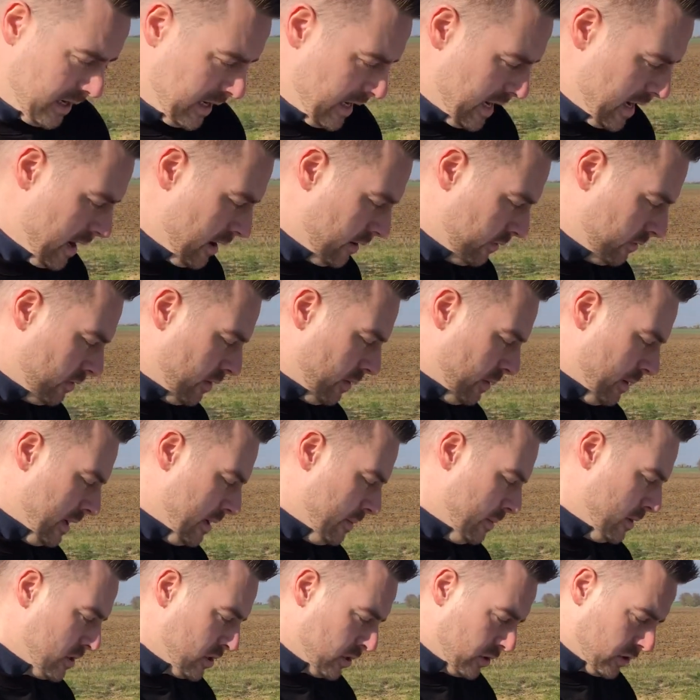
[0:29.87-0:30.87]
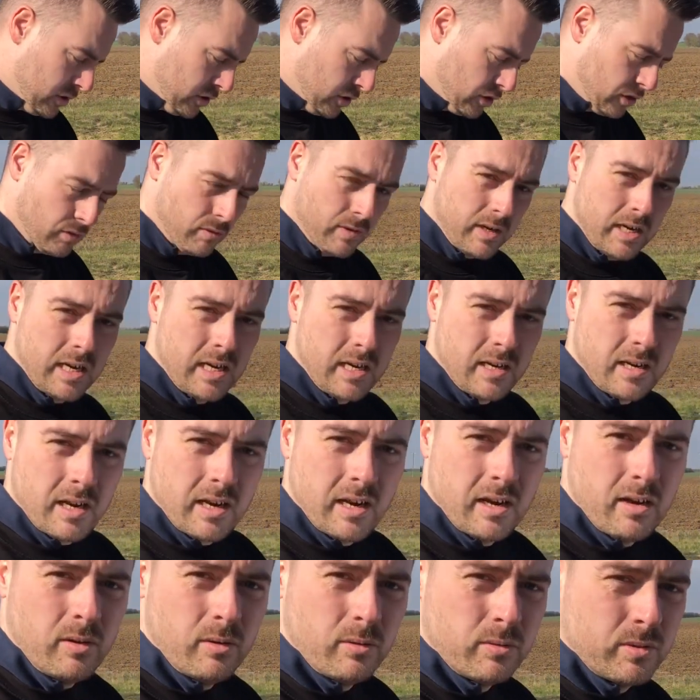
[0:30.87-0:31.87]
Okay, I'll throw an image on the screen
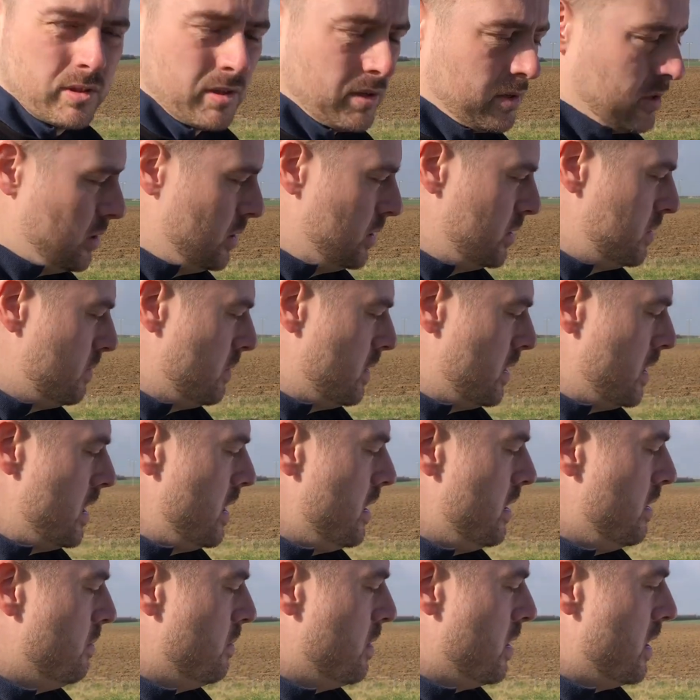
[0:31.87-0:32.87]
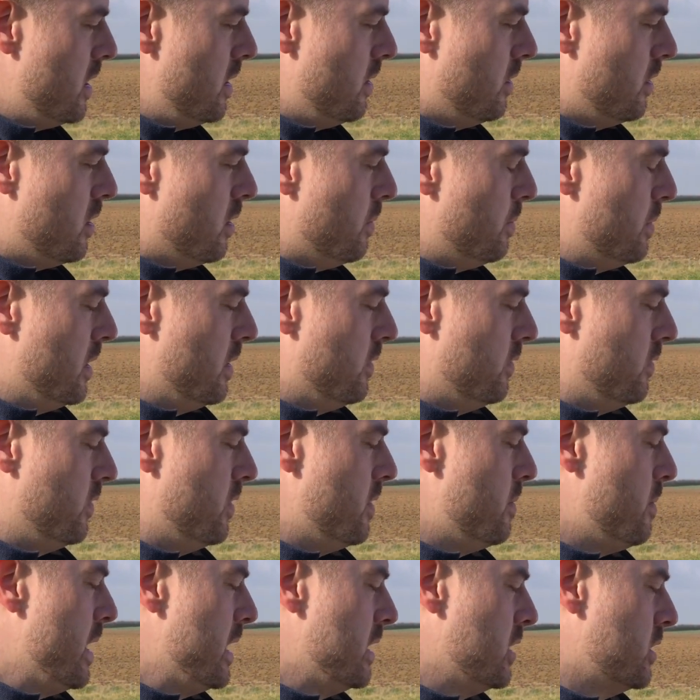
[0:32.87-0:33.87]
and I'll also use my copy of
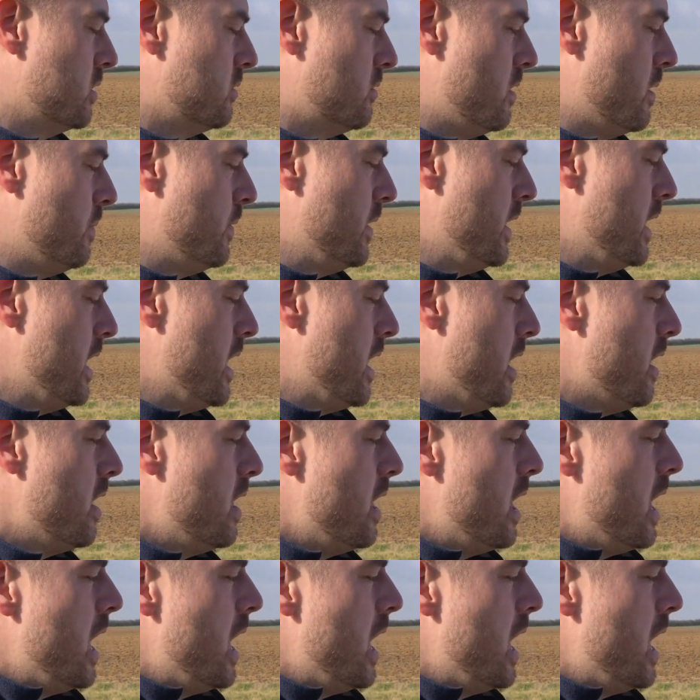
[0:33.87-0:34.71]
the manuscript here.